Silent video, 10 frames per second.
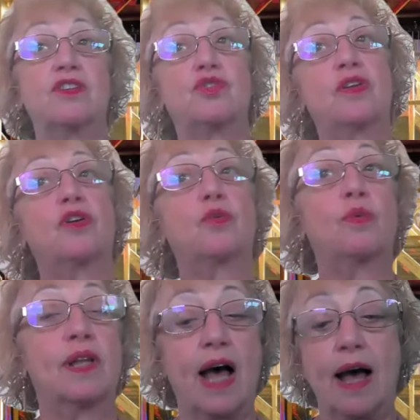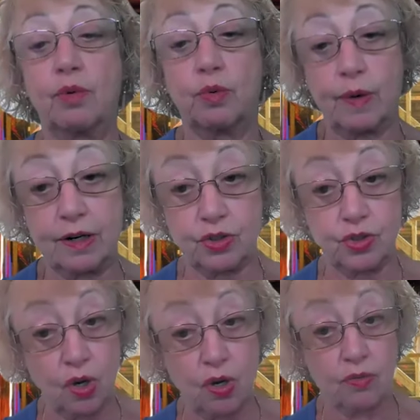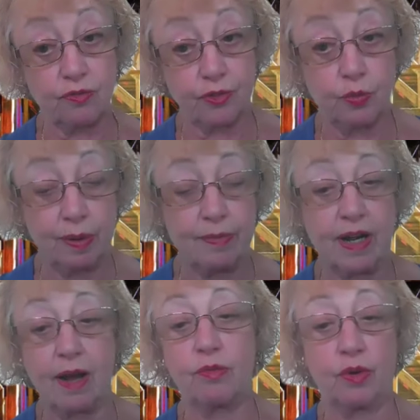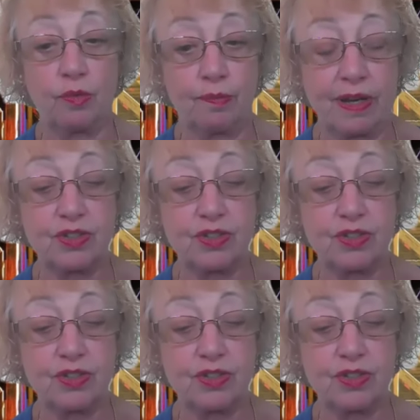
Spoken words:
so I thought, well, I will write a song for women. I wrote my